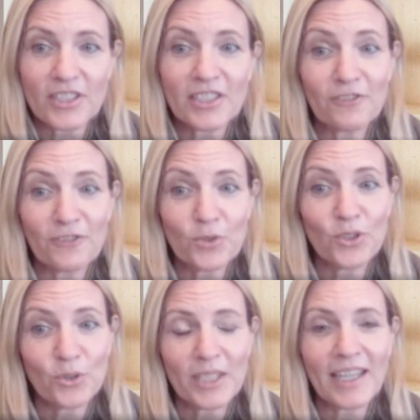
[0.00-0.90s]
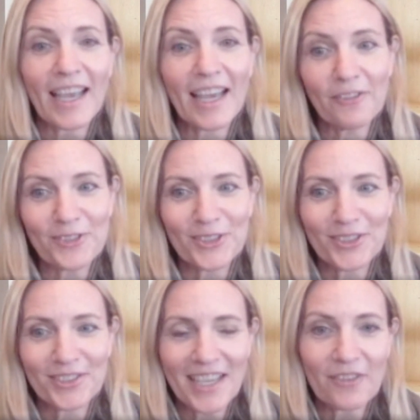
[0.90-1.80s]
And if you do it
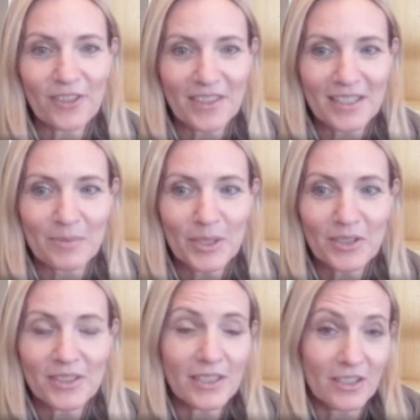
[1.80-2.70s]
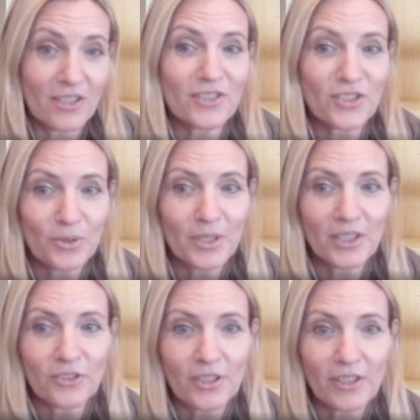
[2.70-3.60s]
after everything's built, it costs you
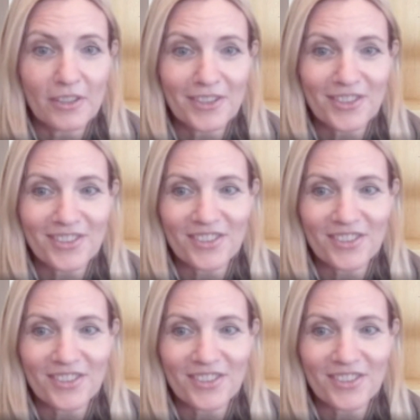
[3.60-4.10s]
$100.